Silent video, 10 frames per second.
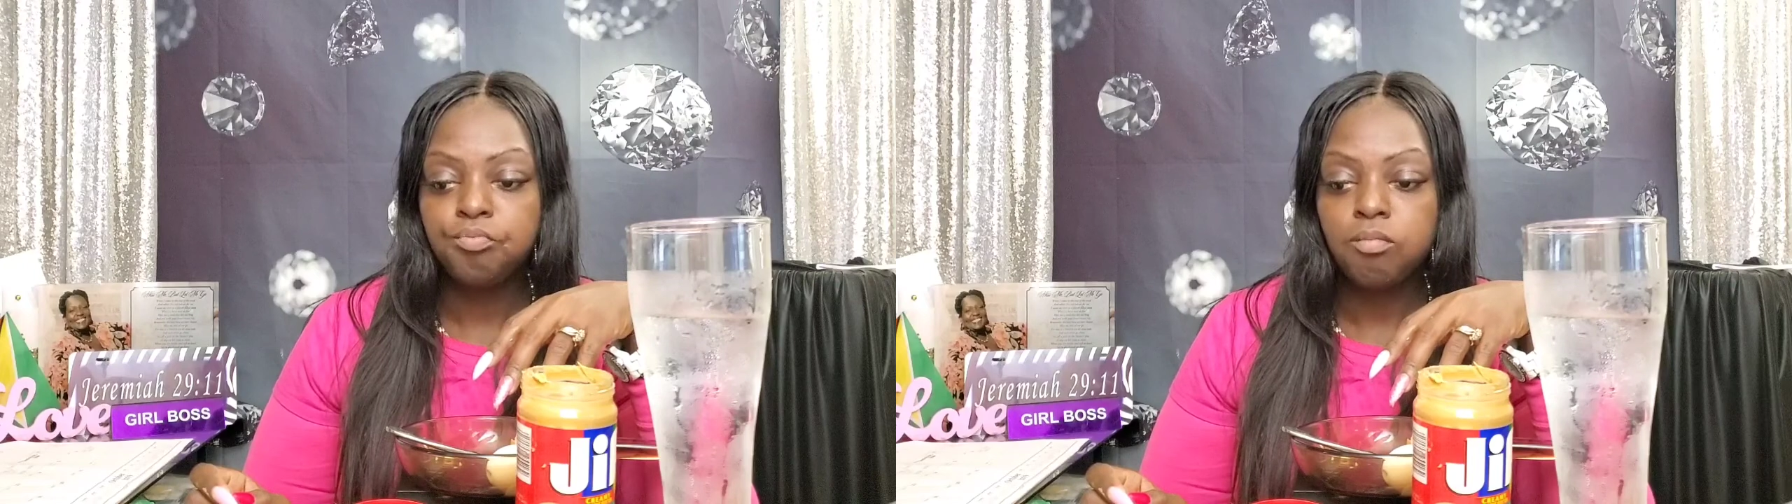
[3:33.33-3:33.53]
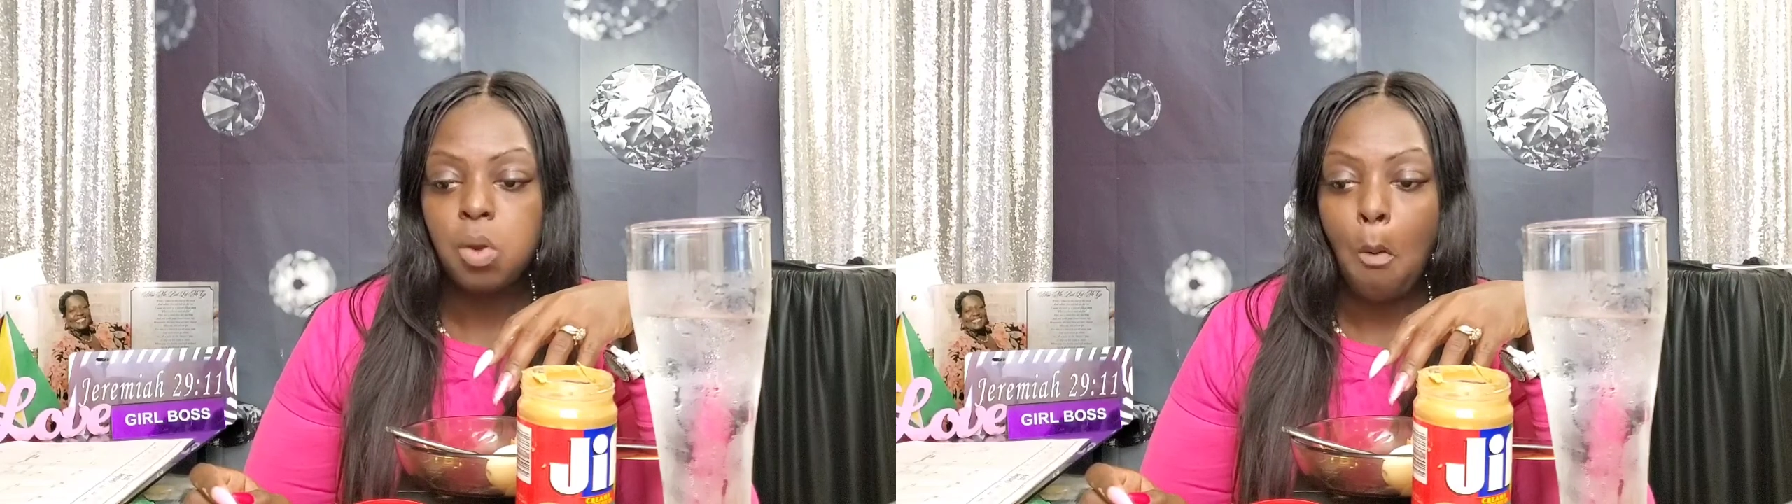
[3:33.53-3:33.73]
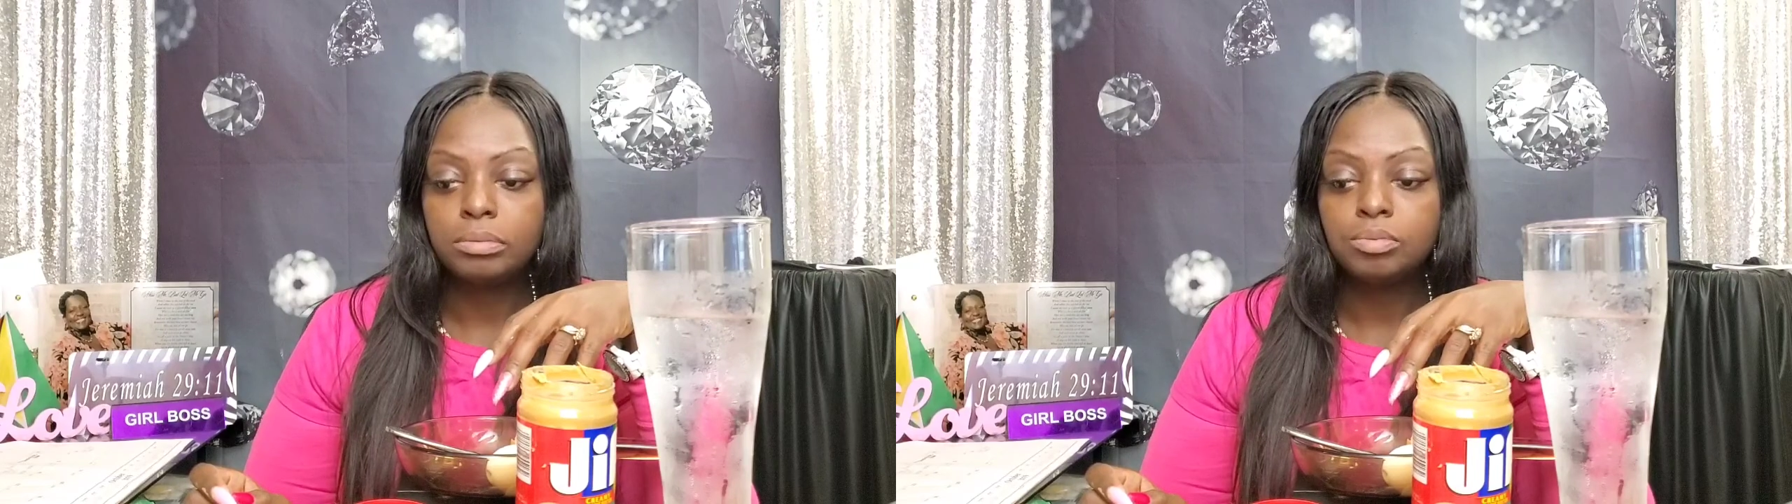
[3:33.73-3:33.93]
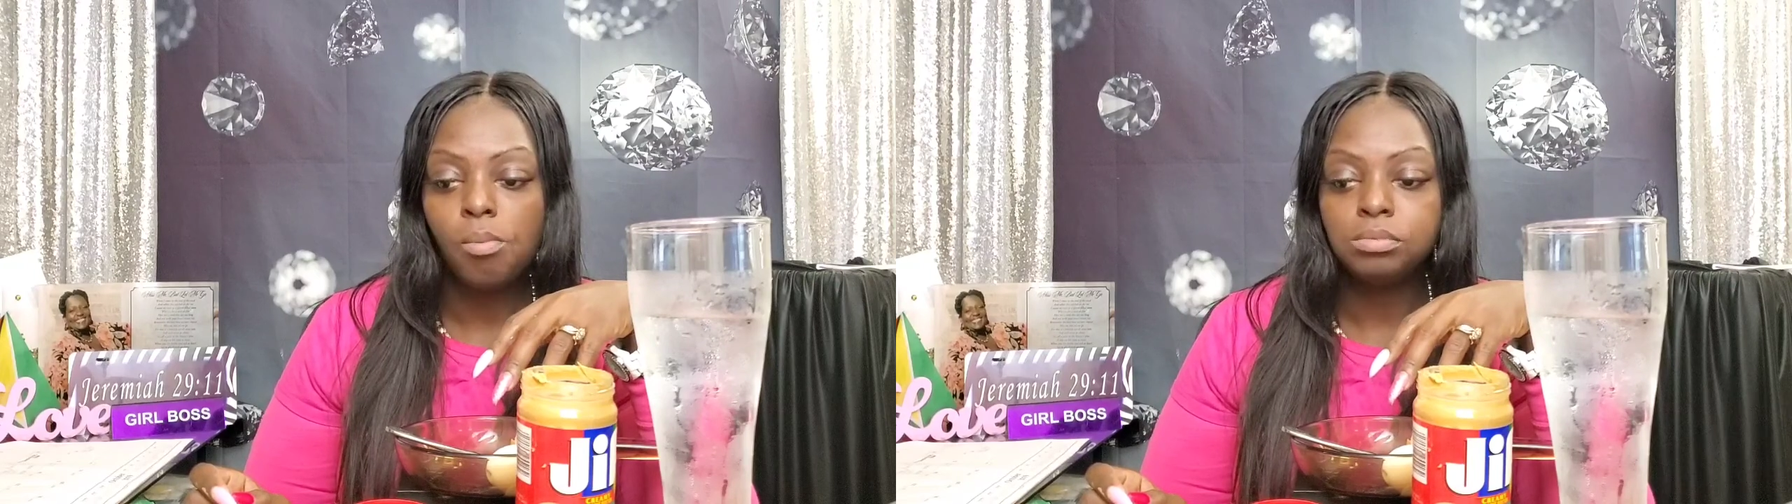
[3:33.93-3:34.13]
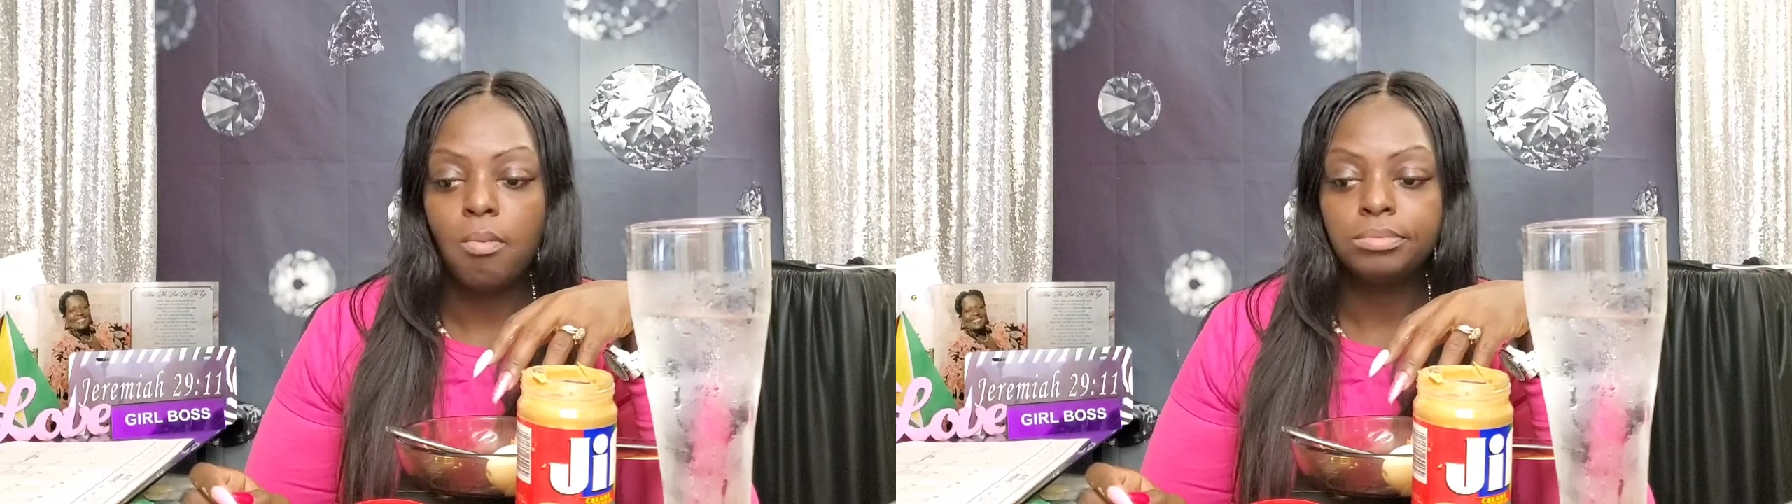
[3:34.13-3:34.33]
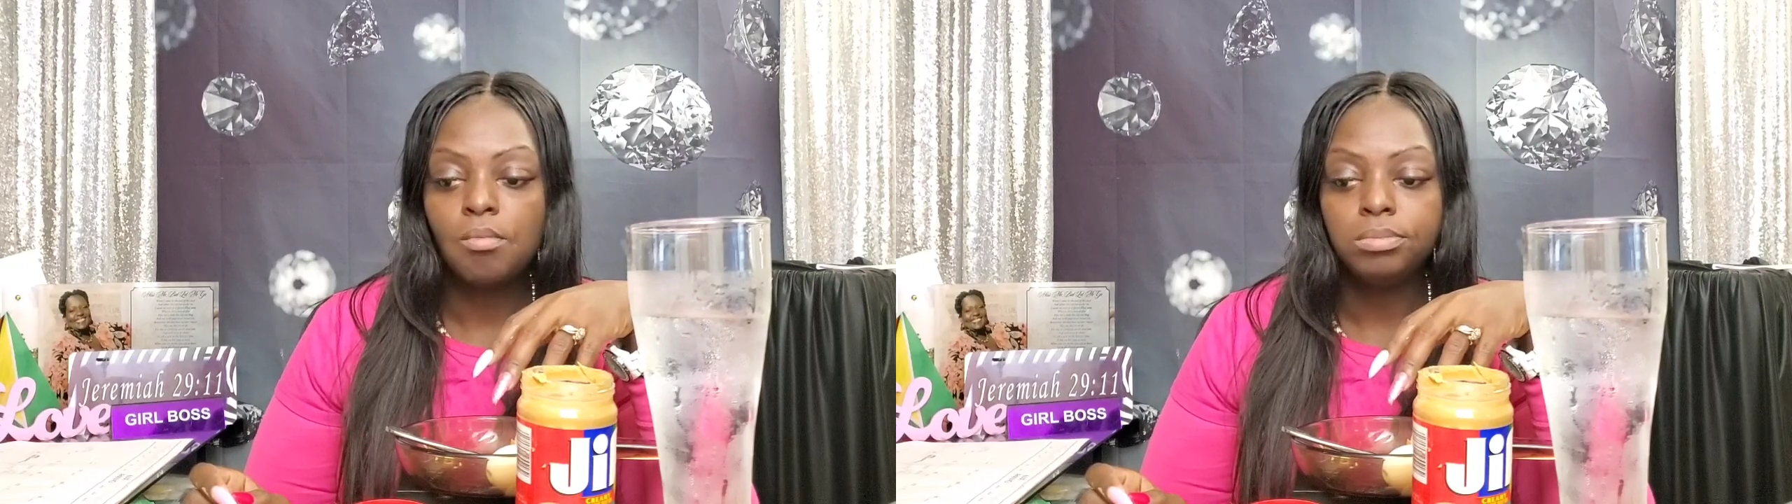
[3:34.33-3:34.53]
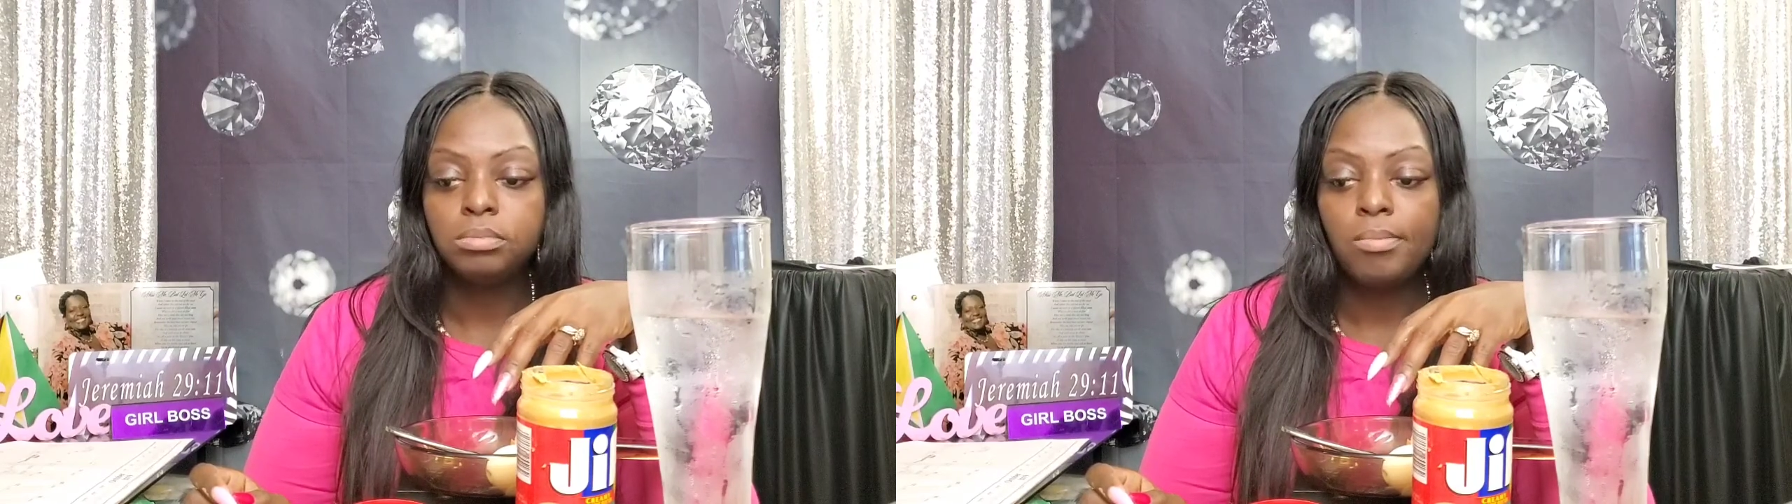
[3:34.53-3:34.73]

Which was okay with her